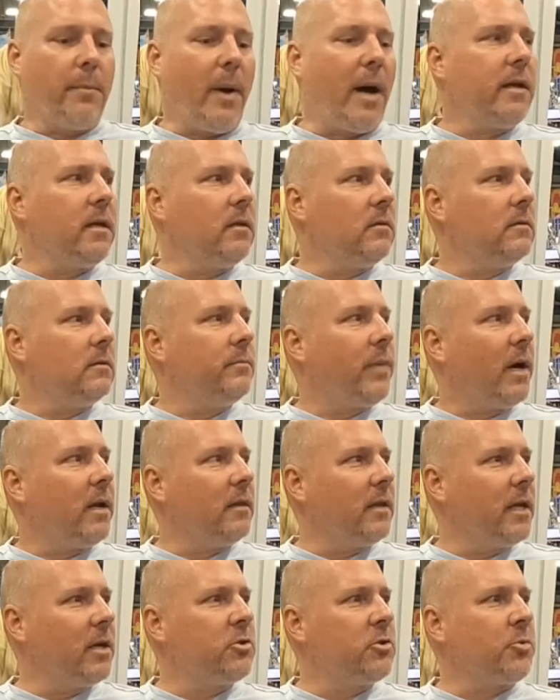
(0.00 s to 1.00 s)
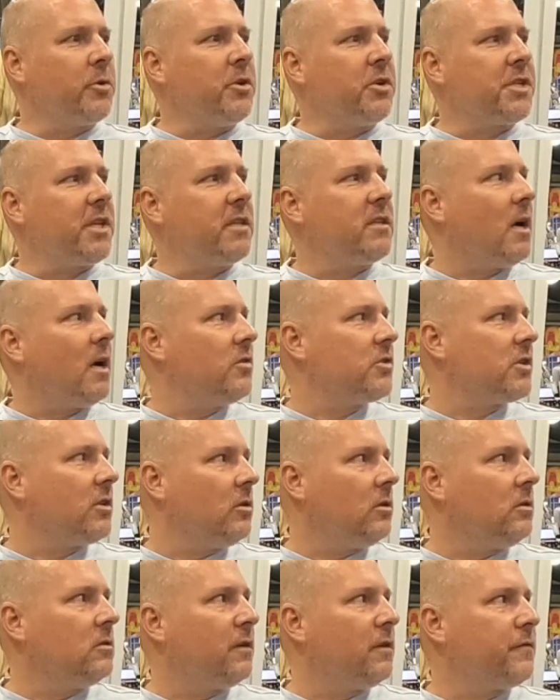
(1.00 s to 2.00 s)
body language when you sit down is a
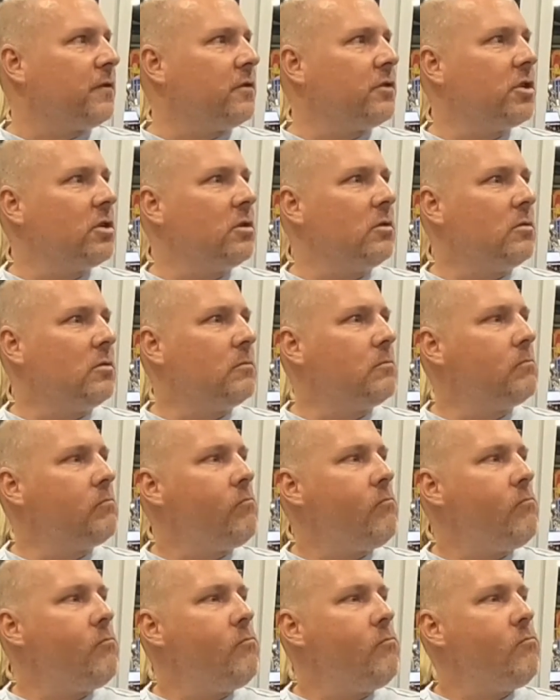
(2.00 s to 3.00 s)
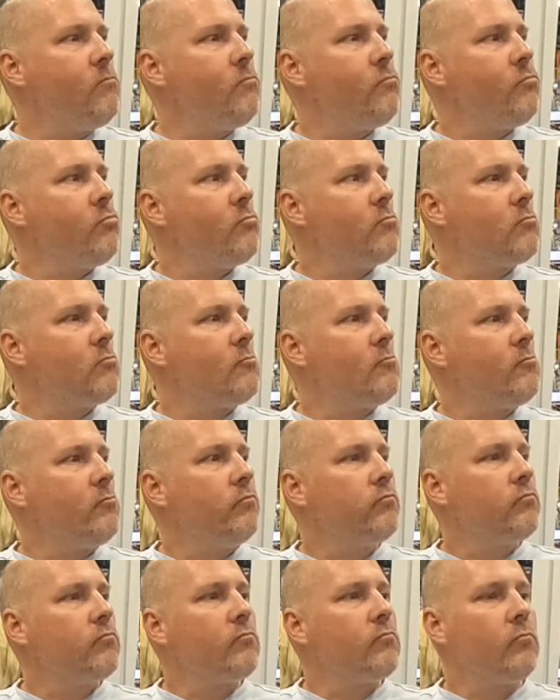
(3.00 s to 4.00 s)
little different too.
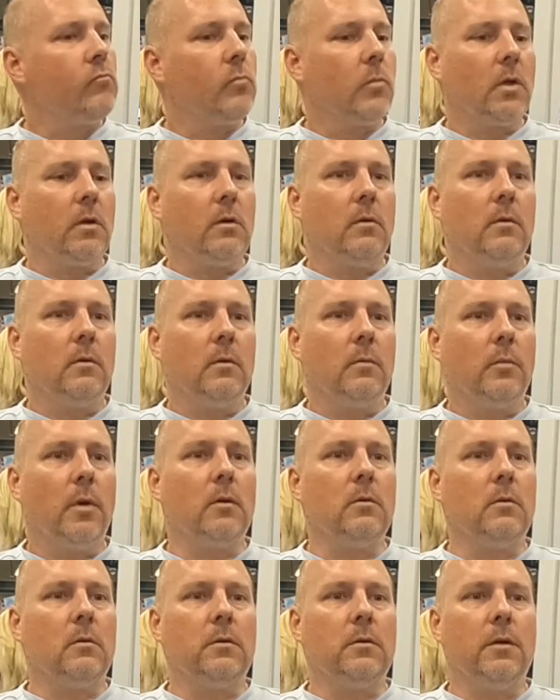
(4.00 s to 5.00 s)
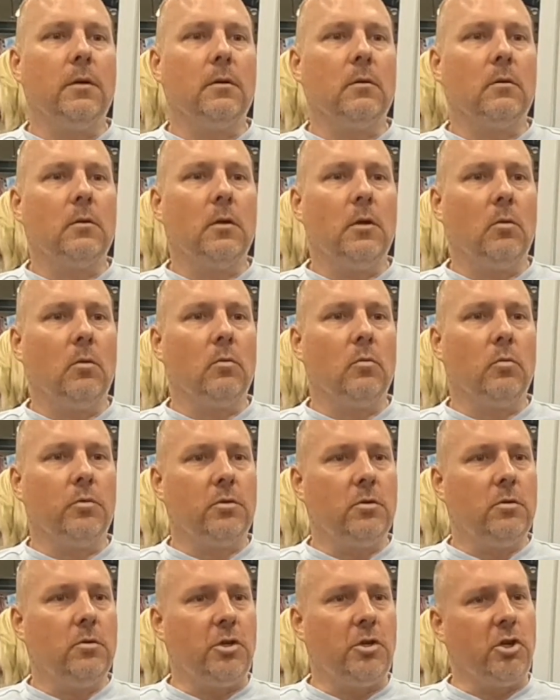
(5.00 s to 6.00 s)
Yeah. But
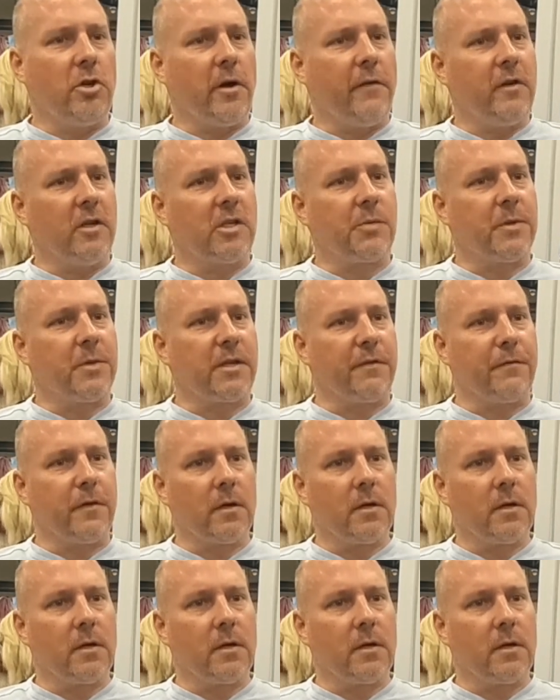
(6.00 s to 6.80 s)
do you have any specific?